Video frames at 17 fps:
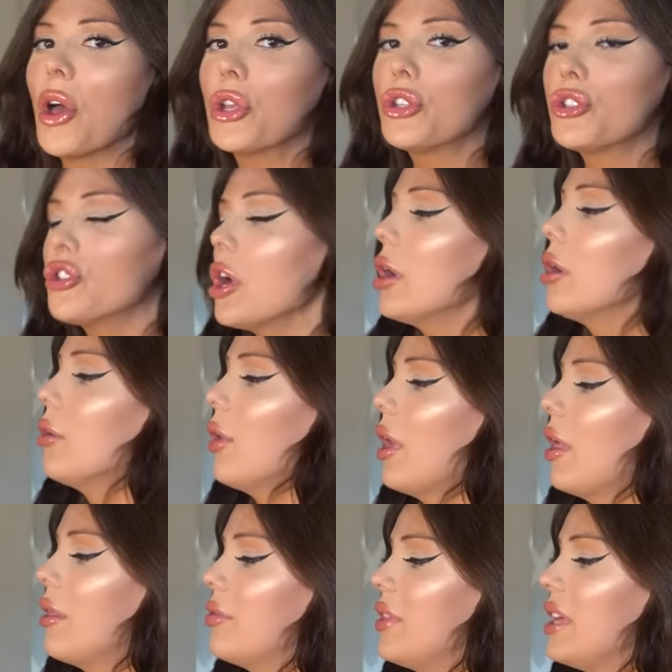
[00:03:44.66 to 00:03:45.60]

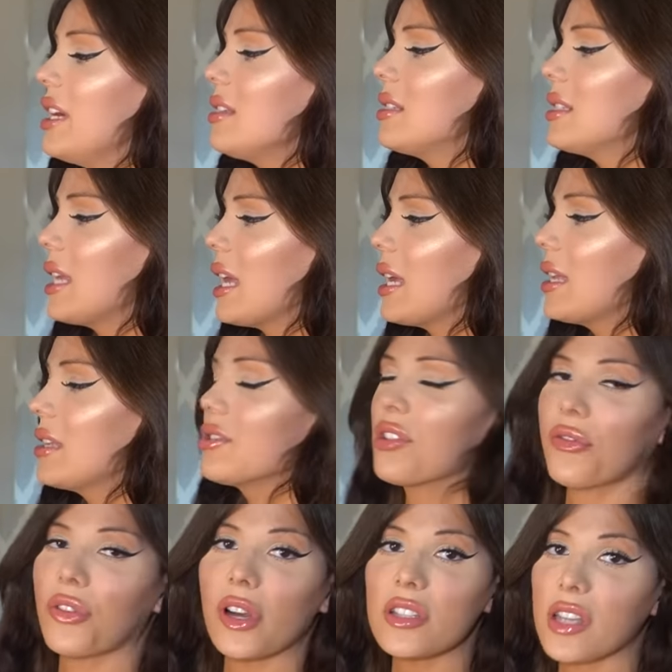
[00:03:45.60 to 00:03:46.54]
So this is
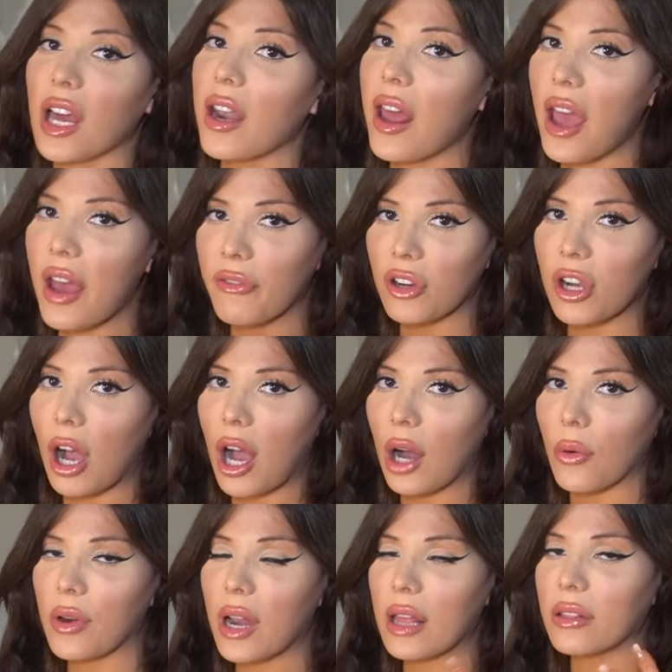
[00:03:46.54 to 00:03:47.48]
the first gun I ever
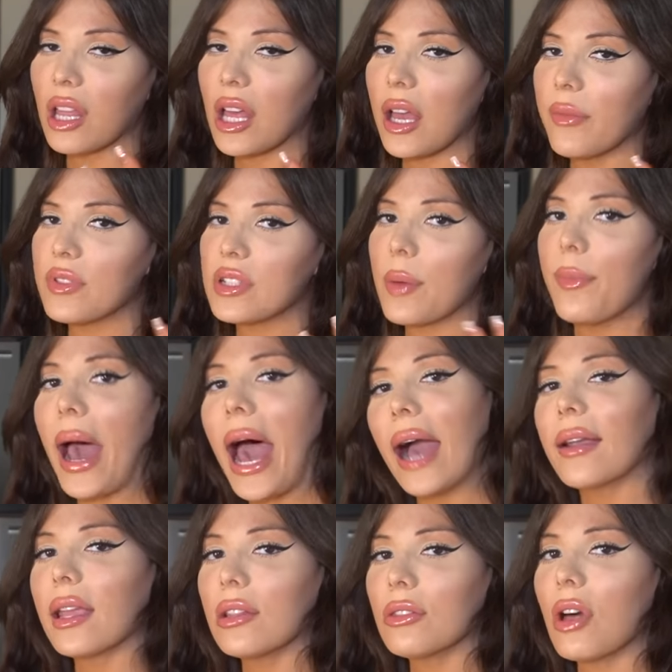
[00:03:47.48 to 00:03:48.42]
got when I lived
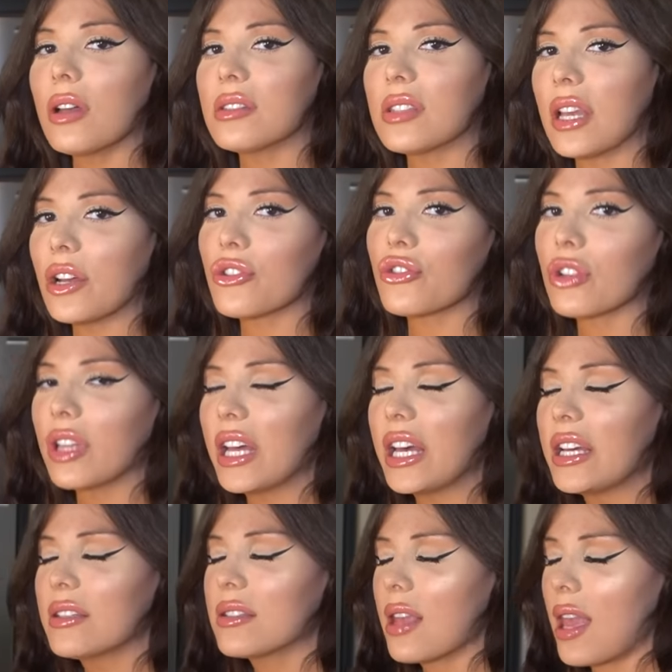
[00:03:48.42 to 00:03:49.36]
back in Los
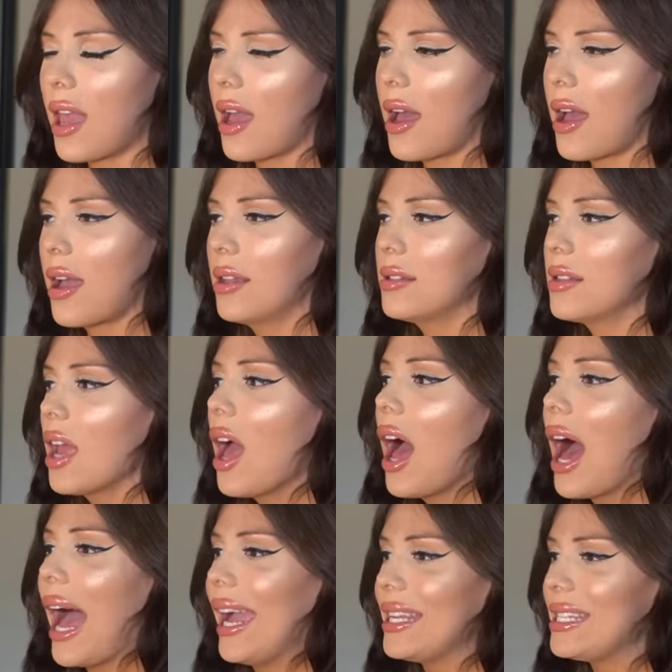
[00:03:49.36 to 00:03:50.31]
Angeles, and
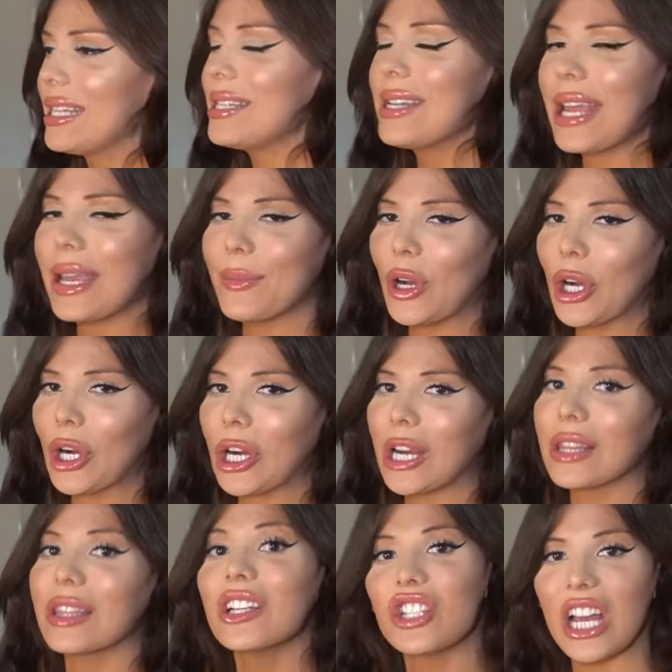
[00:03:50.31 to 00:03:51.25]
I did name
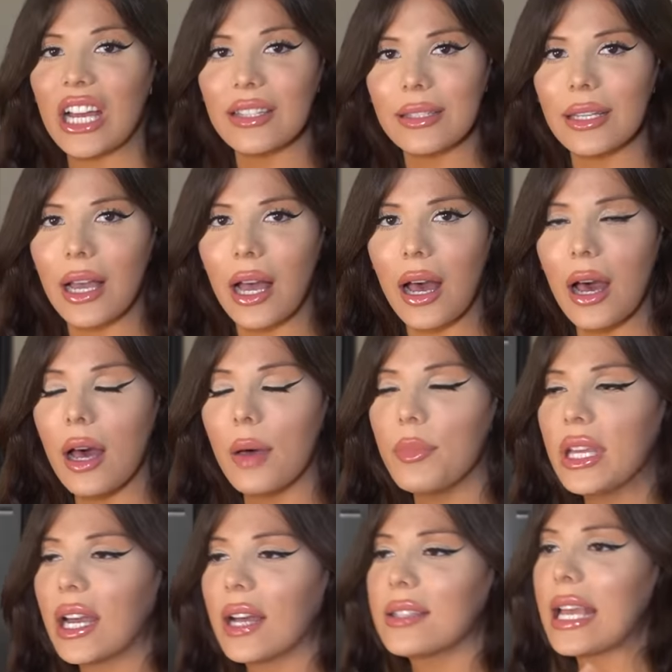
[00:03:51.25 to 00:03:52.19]
her the Jessica
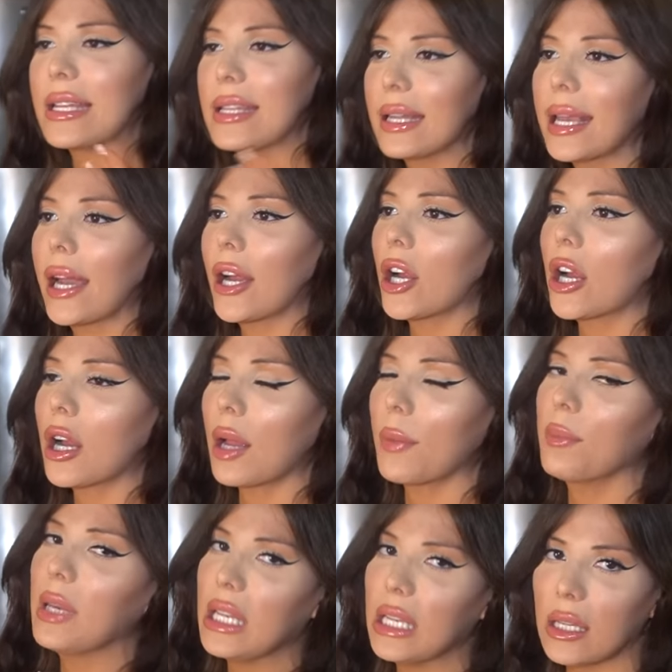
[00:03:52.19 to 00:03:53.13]
because I did get her
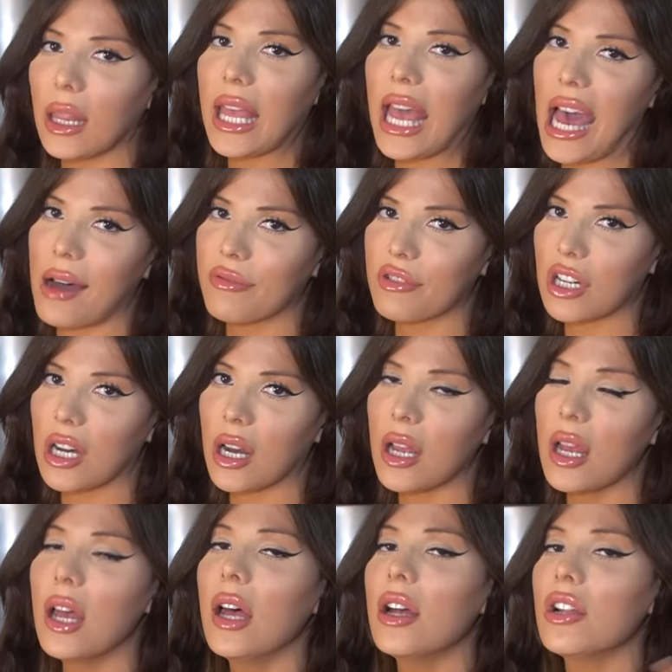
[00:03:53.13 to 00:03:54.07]
immediately after
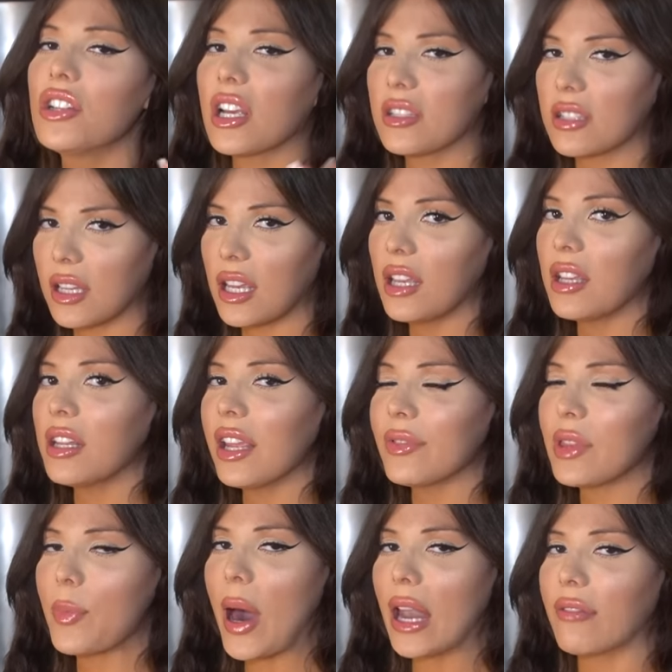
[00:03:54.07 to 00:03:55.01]
Jessica
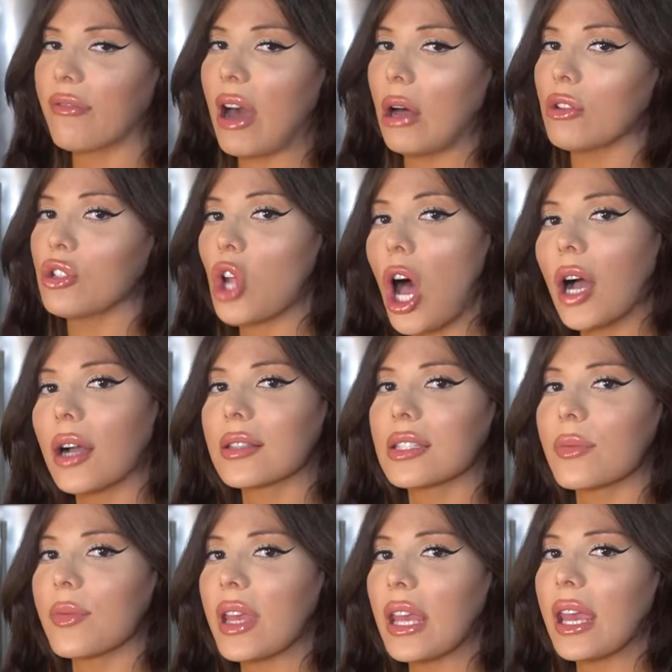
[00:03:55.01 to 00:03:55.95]
Yaniv the pal
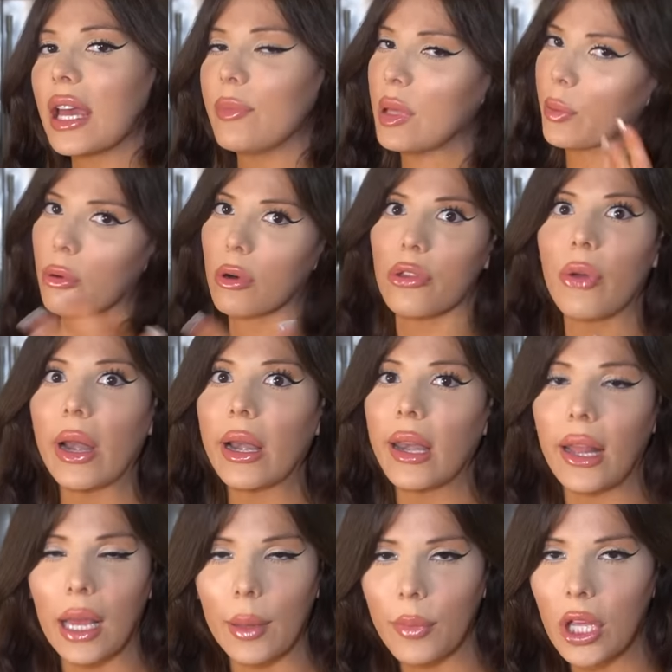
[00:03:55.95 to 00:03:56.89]
doxed me and people were threatening
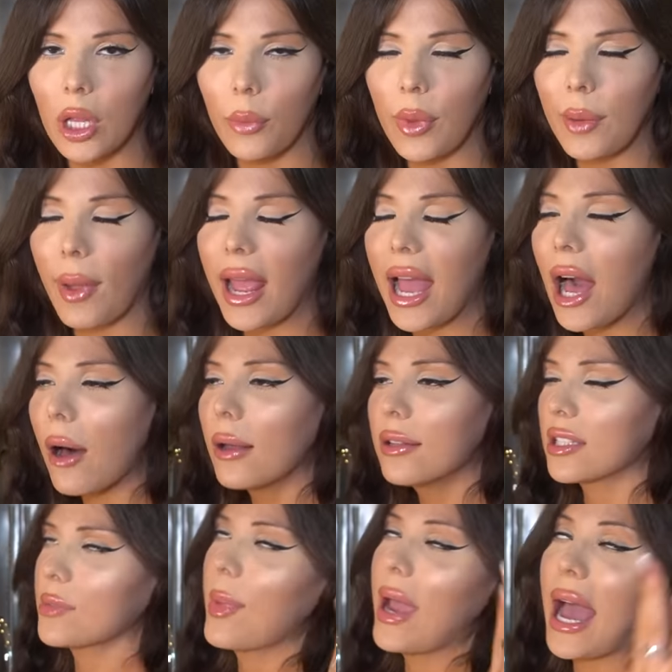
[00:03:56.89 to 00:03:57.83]
to come kill me in my house
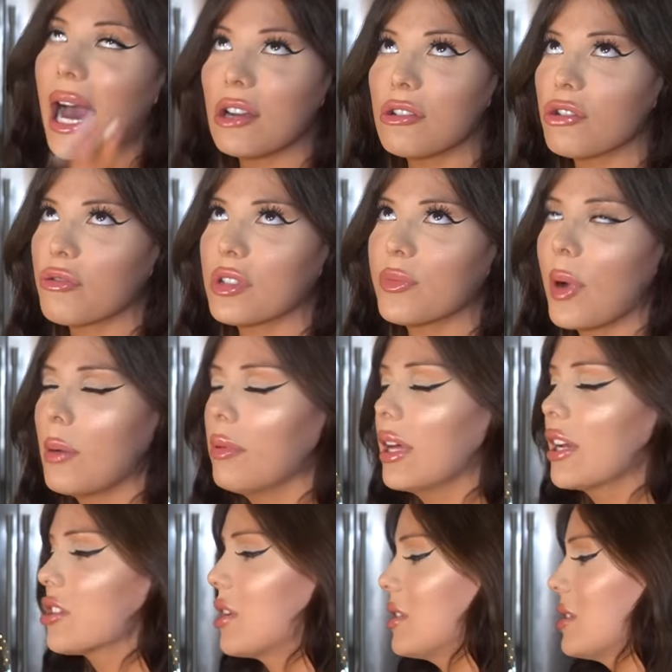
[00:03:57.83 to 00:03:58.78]
because my address was
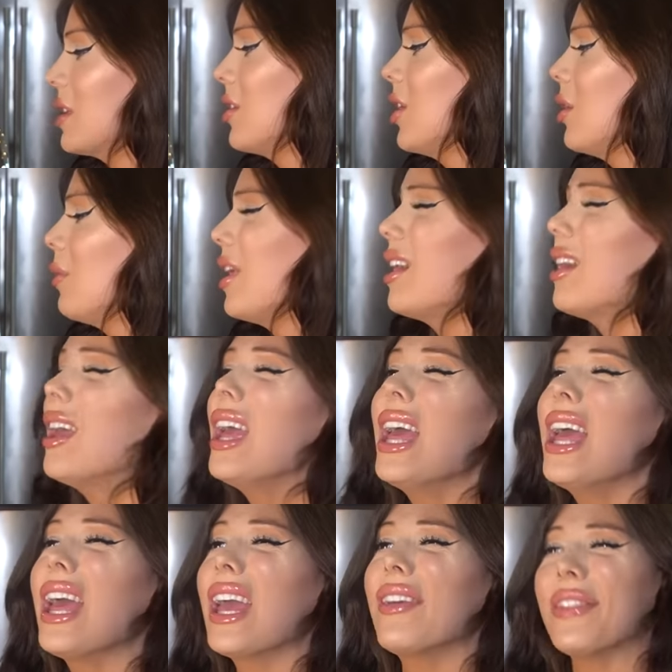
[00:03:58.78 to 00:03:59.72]
public. So I said, you know what,
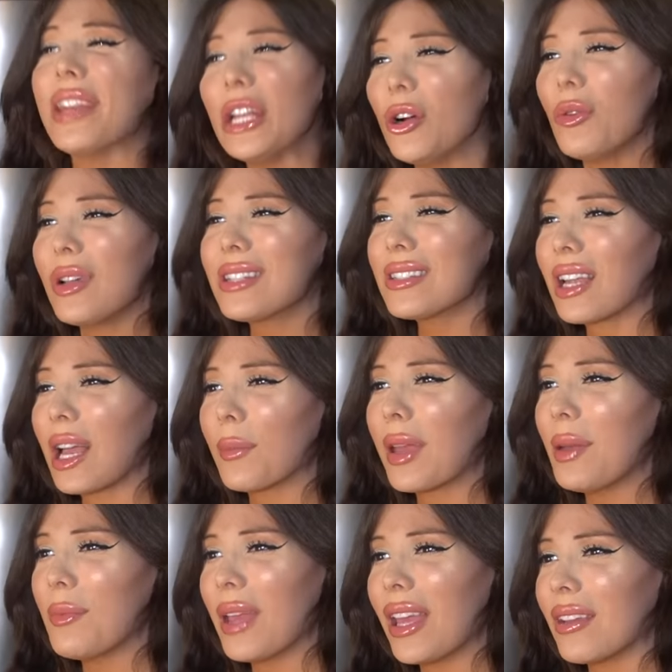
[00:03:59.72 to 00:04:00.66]
if anyone wants to come
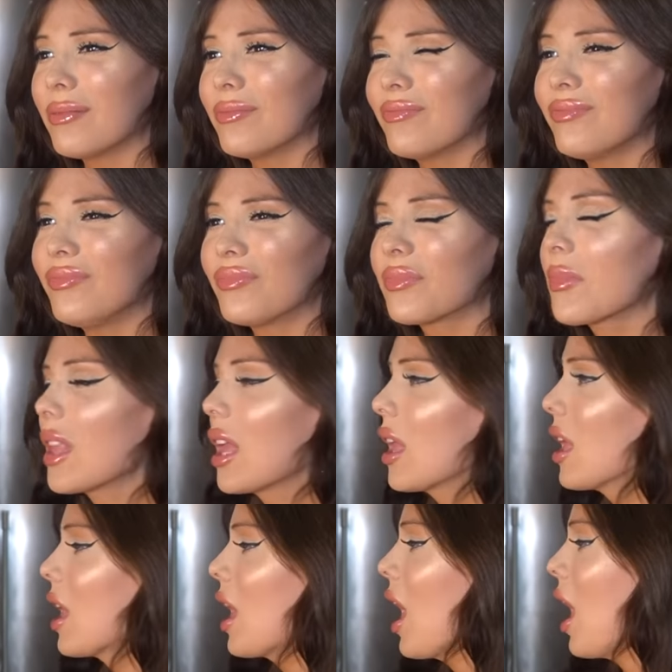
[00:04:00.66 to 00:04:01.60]
get me,
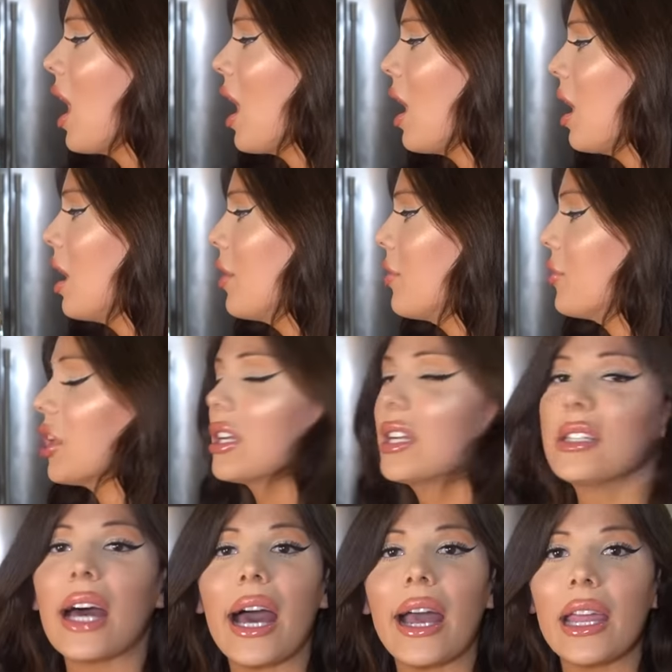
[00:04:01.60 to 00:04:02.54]
uh, they're
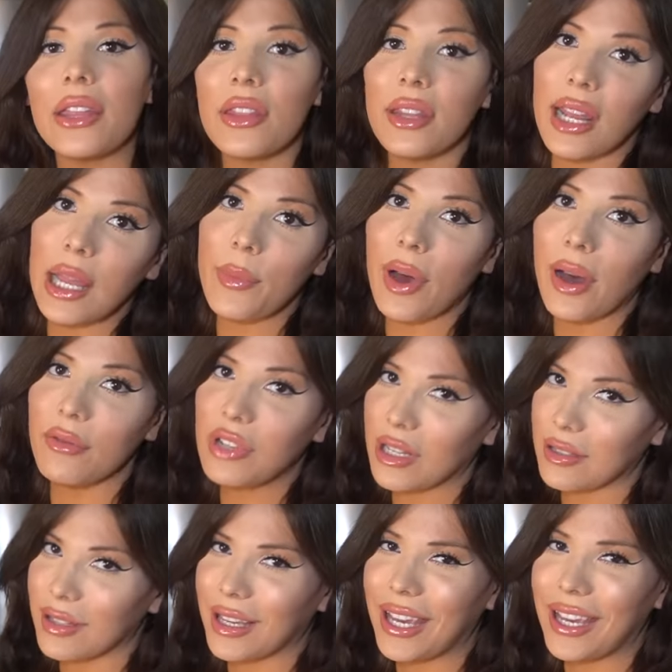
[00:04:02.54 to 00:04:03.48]
gonna die in the name of
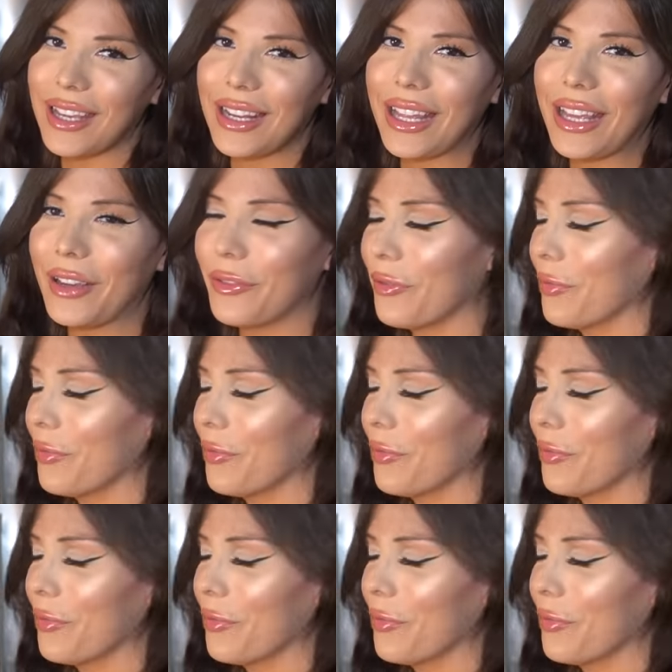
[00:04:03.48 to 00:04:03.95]
Jessica Yaniv.